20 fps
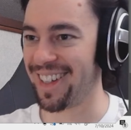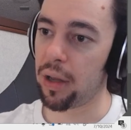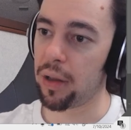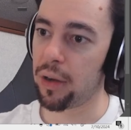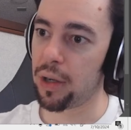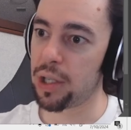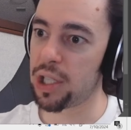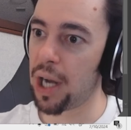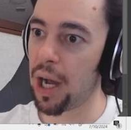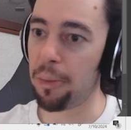
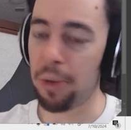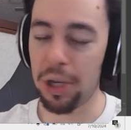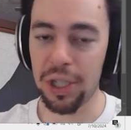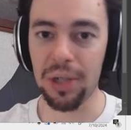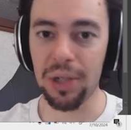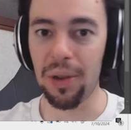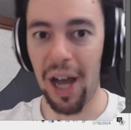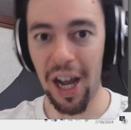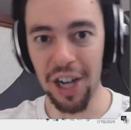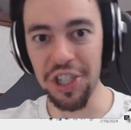There's not much
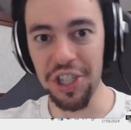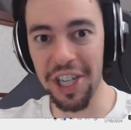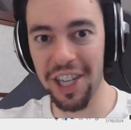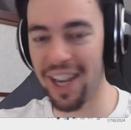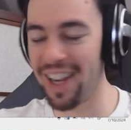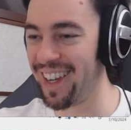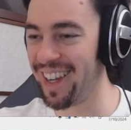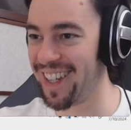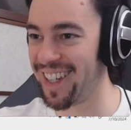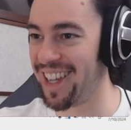logic
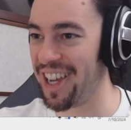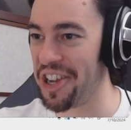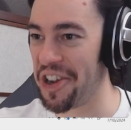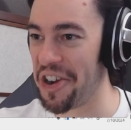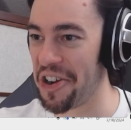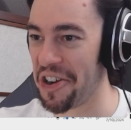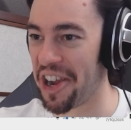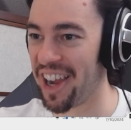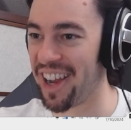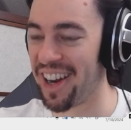
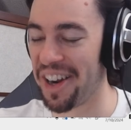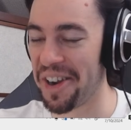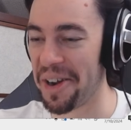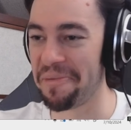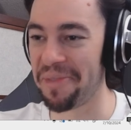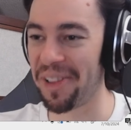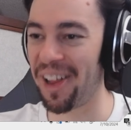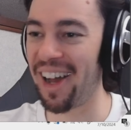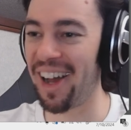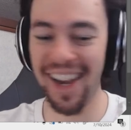you can
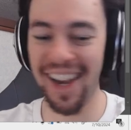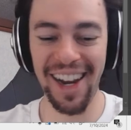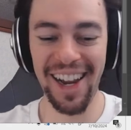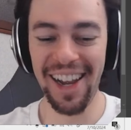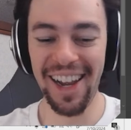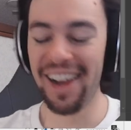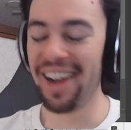apply